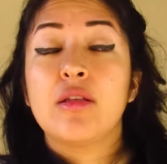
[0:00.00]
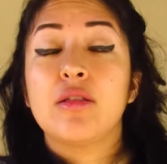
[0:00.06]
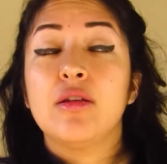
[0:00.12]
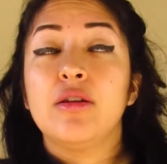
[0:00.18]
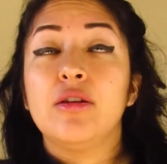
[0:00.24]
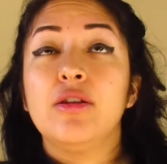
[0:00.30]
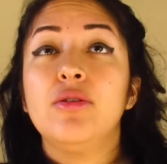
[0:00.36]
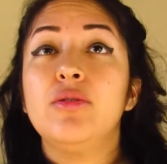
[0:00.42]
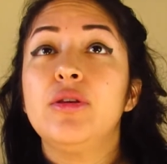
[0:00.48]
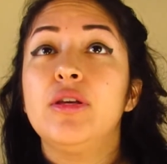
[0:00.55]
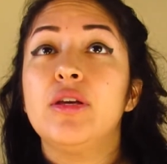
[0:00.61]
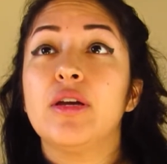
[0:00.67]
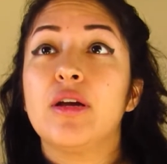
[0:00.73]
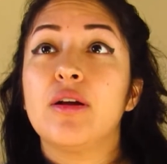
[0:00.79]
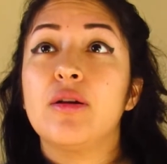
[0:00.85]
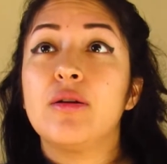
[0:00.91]
The new
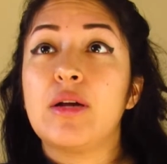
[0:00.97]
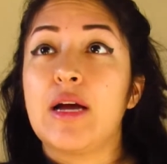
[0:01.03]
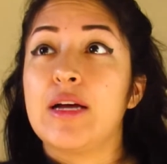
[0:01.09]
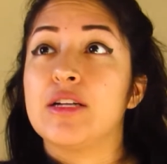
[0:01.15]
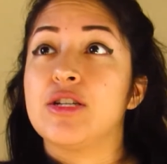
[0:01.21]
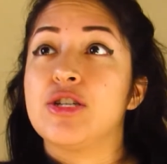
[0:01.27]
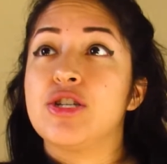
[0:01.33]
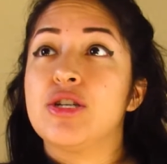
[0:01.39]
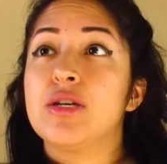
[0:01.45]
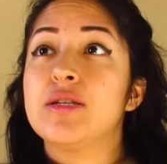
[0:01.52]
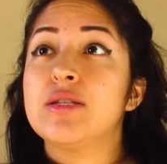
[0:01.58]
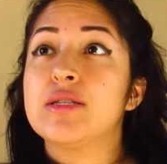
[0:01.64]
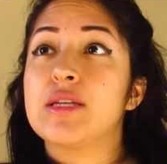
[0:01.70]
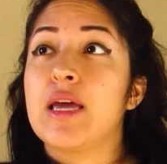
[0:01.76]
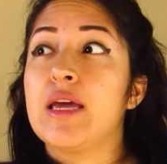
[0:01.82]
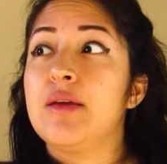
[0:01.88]
year had
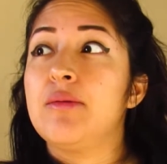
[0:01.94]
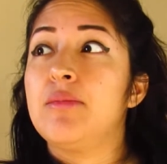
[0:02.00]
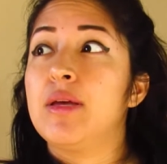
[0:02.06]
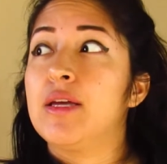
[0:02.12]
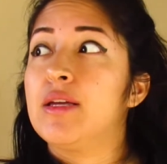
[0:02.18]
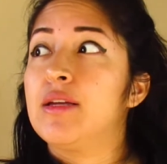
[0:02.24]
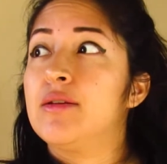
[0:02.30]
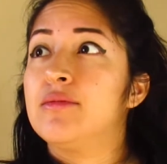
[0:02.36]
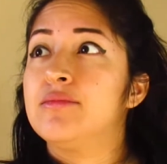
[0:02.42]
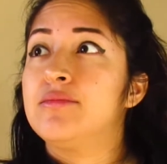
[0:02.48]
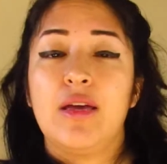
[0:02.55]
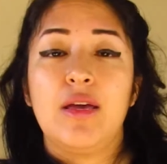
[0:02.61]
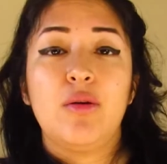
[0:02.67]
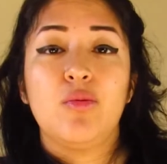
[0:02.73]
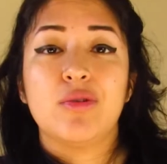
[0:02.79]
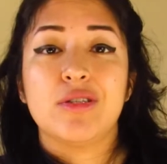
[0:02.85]
just came in.
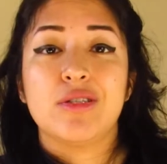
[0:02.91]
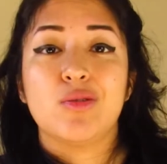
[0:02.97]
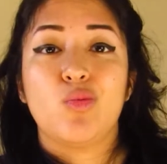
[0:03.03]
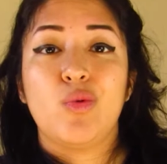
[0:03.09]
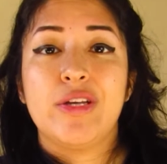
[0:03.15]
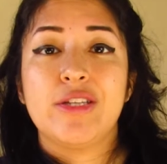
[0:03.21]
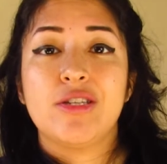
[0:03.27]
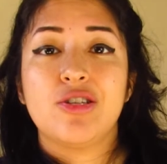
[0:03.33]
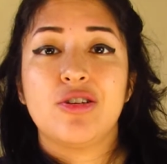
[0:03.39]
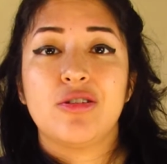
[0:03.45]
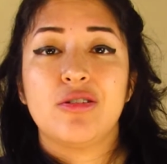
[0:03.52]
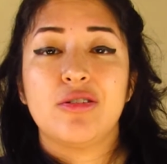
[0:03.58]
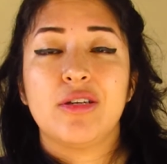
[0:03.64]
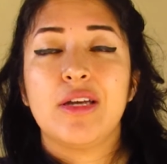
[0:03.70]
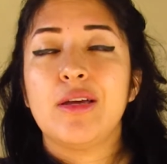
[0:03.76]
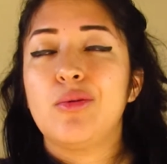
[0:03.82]
It was
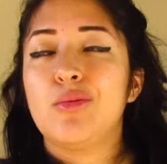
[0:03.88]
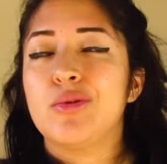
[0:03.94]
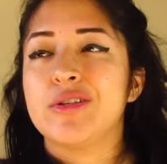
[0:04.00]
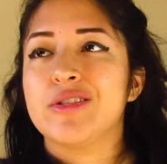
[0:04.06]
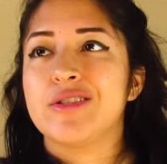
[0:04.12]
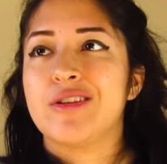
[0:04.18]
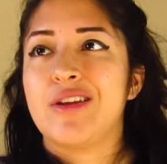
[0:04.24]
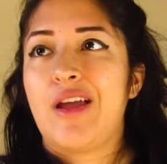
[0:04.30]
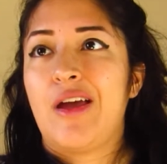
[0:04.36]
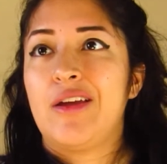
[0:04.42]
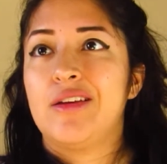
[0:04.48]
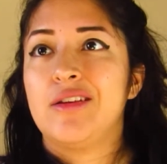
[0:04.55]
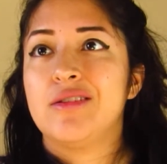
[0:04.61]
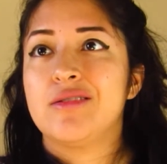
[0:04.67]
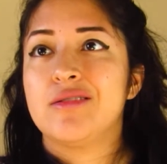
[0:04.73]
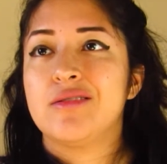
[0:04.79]
winter. It was
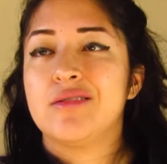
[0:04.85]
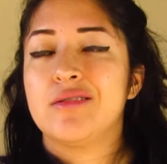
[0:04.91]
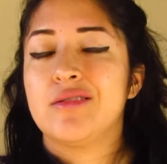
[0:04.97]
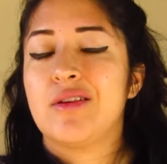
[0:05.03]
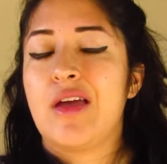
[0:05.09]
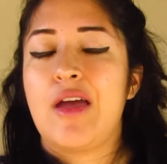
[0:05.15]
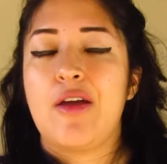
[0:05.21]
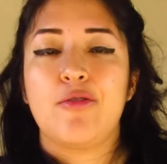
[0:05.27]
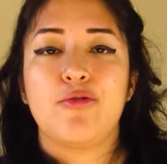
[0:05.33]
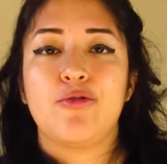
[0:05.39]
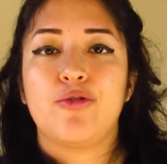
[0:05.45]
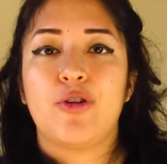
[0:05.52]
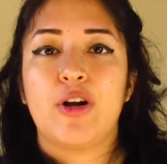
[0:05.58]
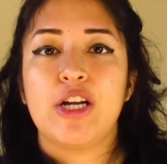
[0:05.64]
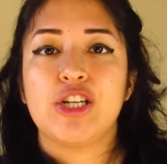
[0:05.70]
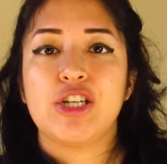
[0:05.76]
nice and
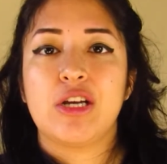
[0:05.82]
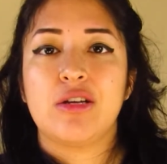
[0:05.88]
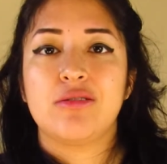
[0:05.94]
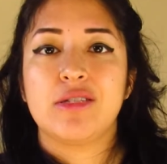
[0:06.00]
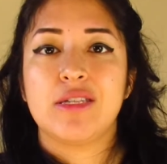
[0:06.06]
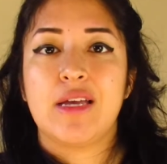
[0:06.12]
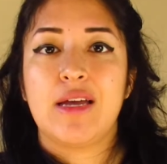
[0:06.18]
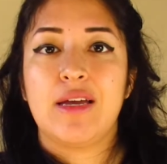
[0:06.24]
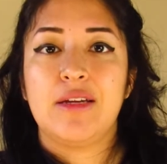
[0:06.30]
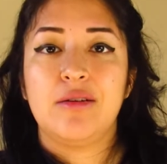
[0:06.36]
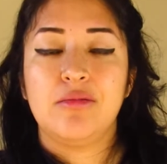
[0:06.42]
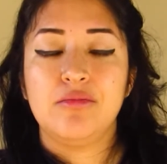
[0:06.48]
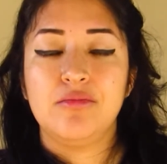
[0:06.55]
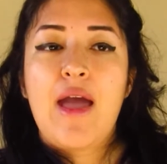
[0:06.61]
fresh outside.